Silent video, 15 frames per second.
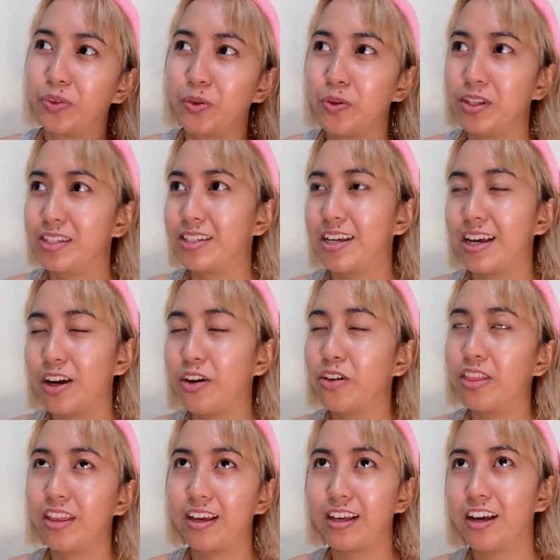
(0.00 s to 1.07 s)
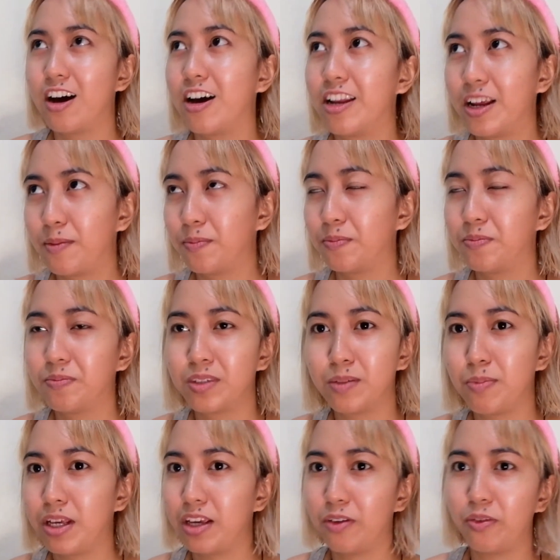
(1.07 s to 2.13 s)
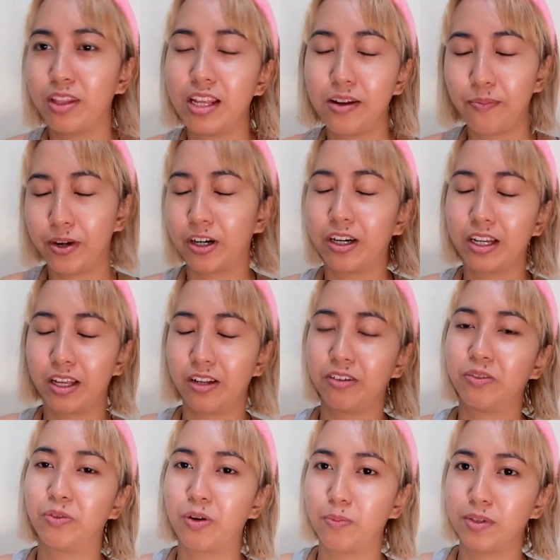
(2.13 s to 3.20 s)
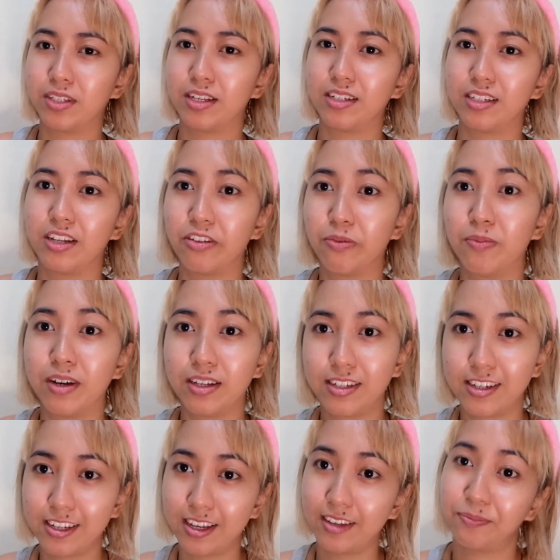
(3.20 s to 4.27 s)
would say, oh, thank God I'm speaking with an American representative, but